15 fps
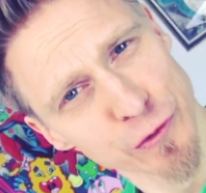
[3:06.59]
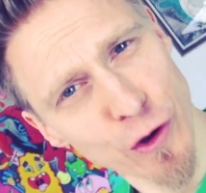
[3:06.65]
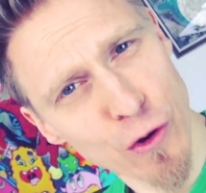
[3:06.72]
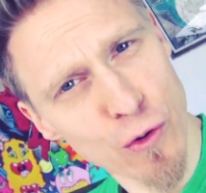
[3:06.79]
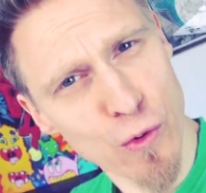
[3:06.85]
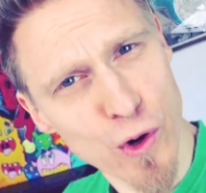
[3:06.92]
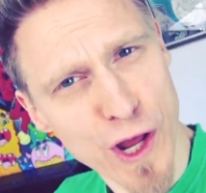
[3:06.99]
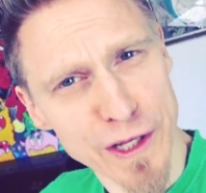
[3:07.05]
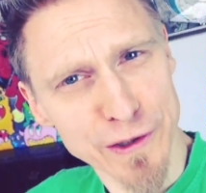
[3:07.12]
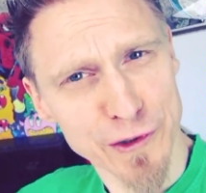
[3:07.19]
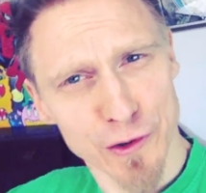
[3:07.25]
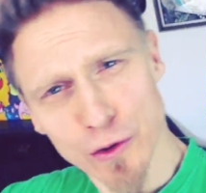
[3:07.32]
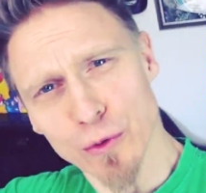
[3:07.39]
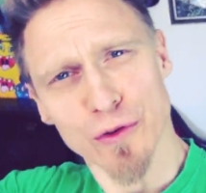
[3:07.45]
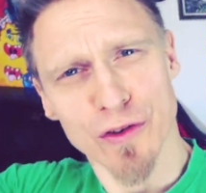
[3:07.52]
So
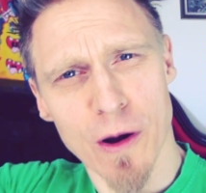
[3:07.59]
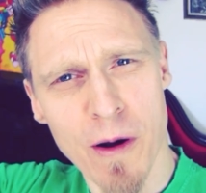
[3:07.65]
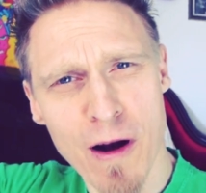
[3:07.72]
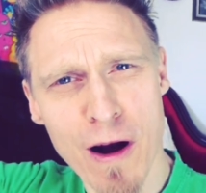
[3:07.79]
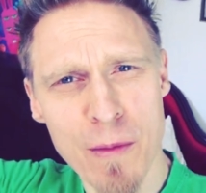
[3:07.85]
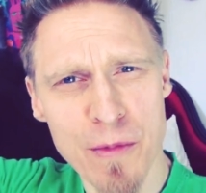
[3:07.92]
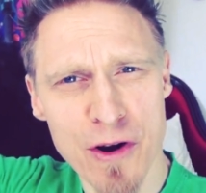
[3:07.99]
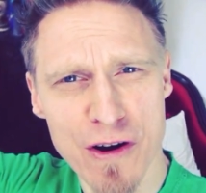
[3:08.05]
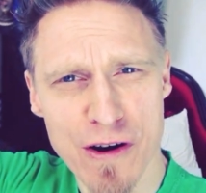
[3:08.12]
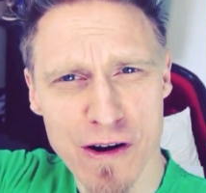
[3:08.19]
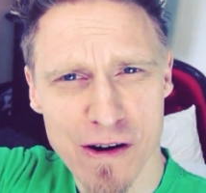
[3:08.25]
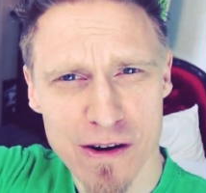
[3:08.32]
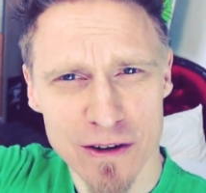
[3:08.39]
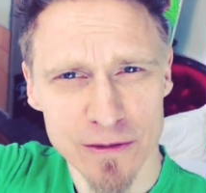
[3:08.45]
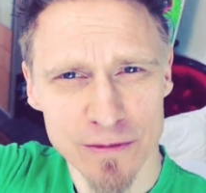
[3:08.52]
let's do some armor!